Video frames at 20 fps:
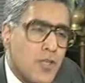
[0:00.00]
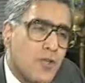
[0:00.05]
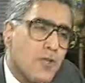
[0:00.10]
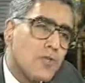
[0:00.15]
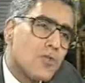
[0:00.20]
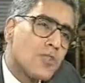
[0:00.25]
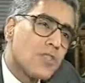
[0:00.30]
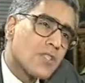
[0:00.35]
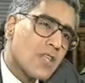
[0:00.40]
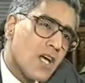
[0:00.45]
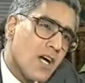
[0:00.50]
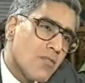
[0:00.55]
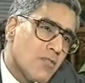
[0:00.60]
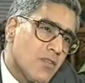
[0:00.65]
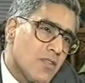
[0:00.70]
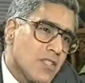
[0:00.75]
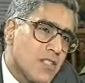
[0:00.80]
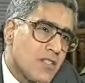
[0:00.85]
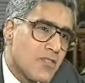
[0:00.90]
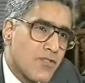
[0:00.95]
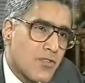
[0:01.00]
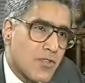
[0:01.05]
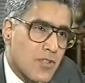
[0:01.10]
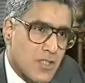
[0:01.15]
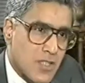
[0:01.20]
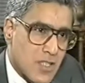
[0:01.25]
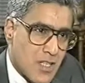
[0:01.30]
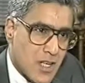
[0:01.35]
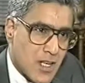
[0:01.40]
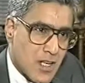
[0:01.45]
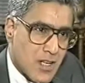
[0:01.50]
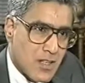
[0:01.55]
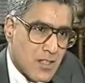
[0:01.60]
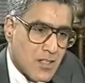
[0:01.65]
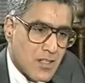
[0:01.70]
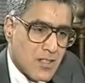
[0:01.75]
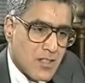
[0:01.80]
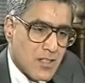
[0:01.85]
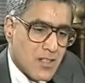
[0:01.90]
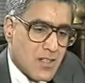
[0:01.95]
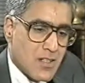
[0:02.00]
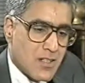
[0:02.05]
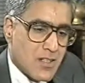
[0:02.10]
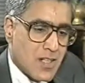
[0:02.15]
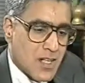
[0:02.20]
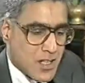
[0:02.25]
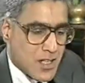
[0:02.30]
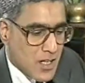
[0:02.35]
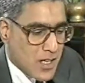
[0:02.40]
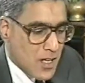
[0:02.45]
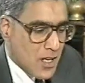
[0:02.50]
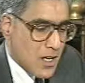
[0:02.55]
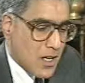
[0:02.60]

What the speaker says: You sound as if you're saying that